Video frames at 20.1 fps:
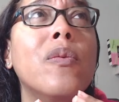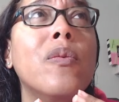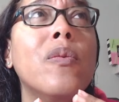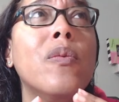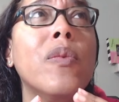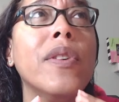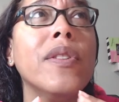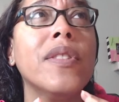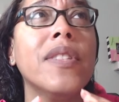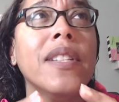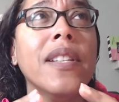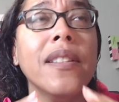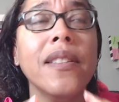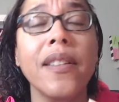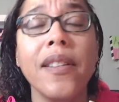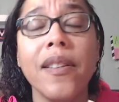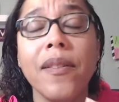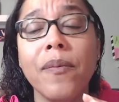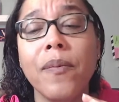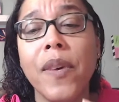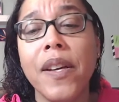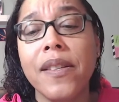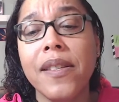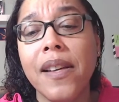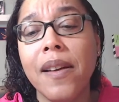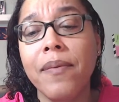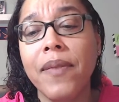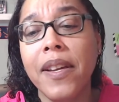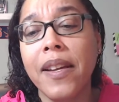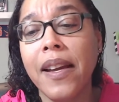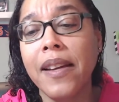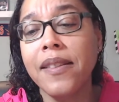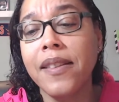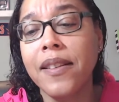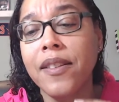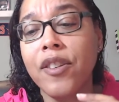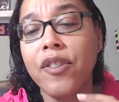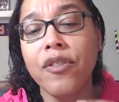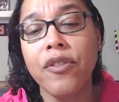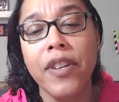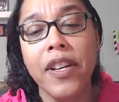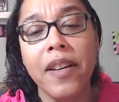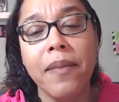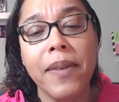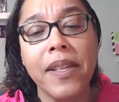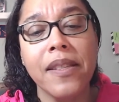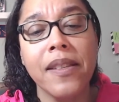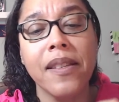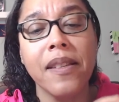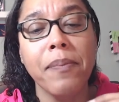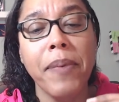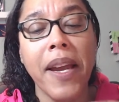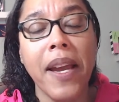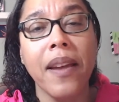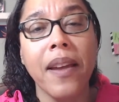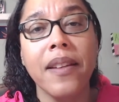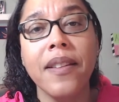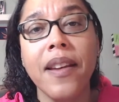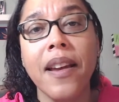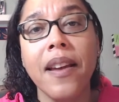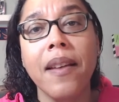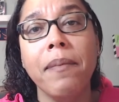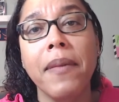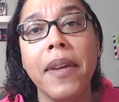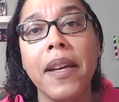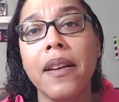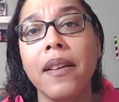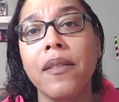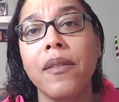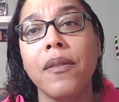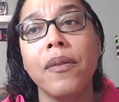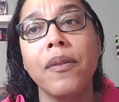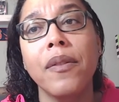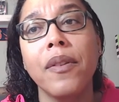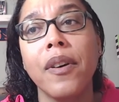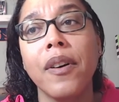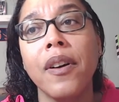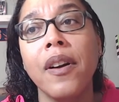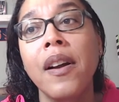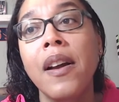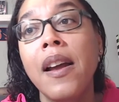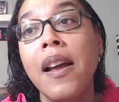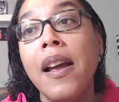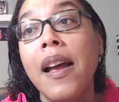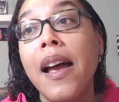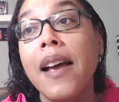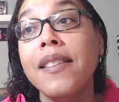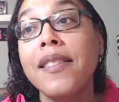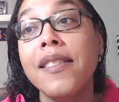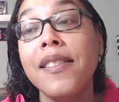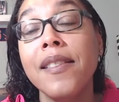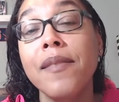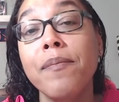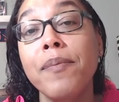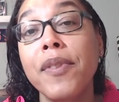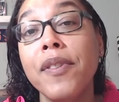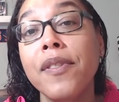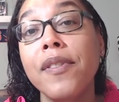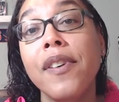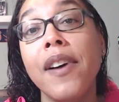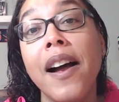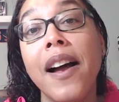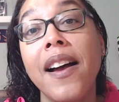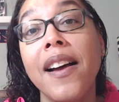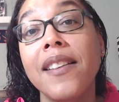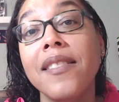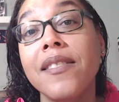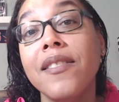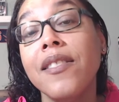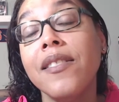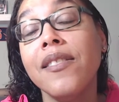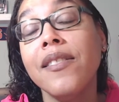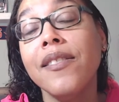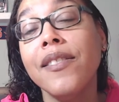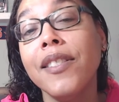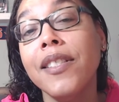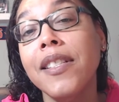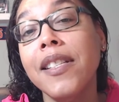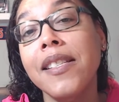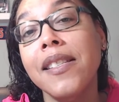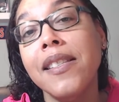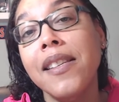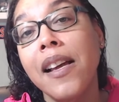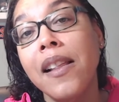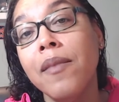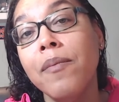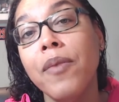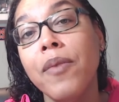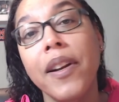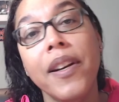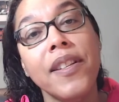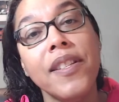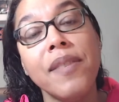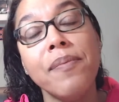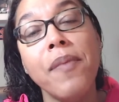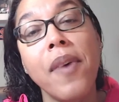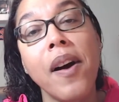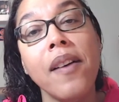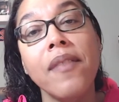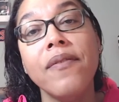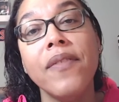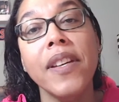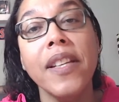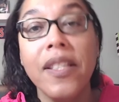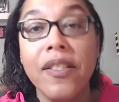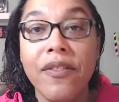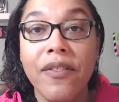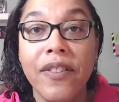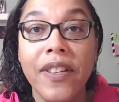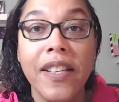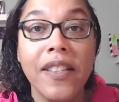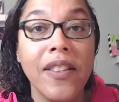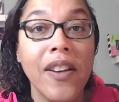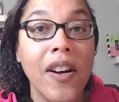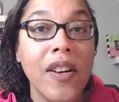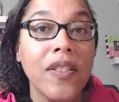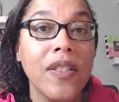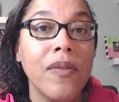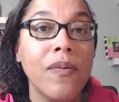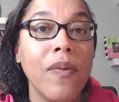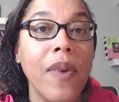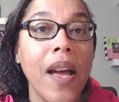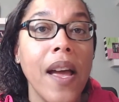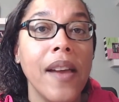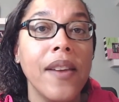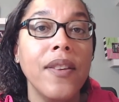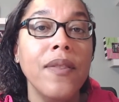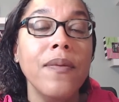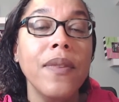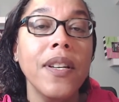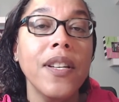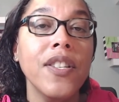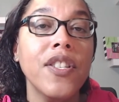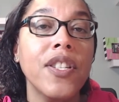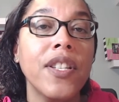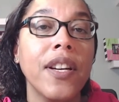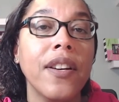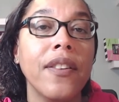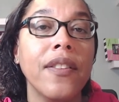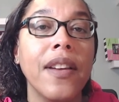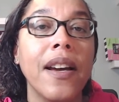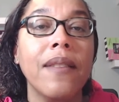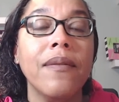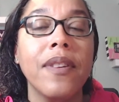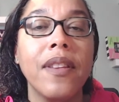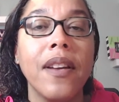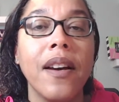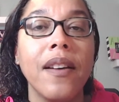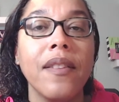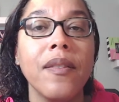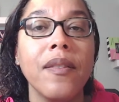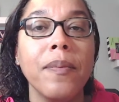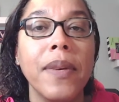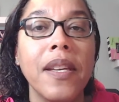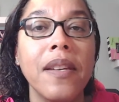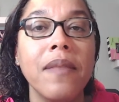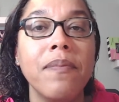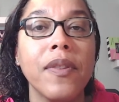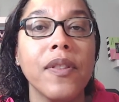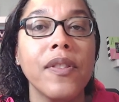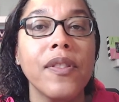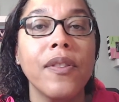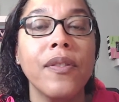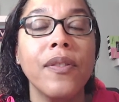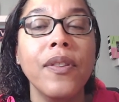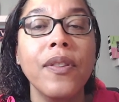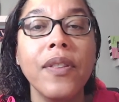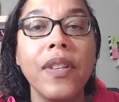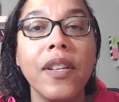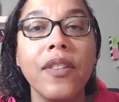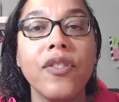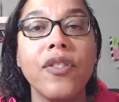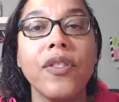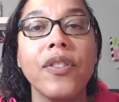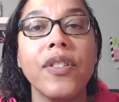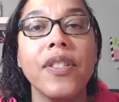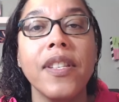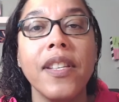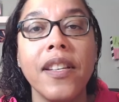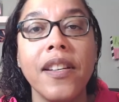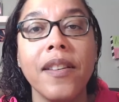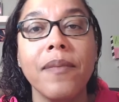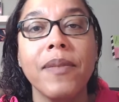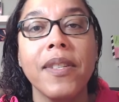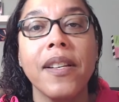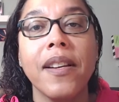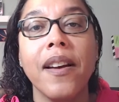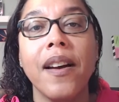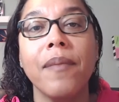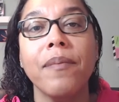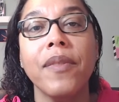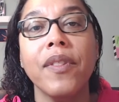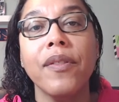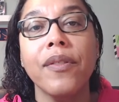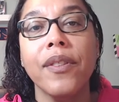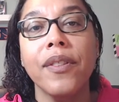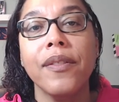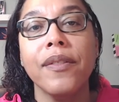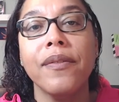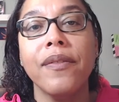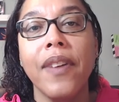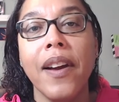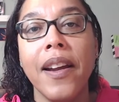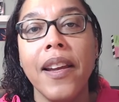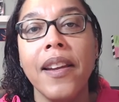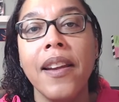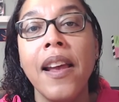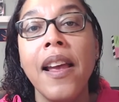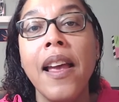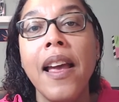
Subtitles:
we're dealing with something as extreme as this pandemic, or as simple as just looking to celebrate a small victory along the way, you want to share that with other people. So you need your team to come through, right?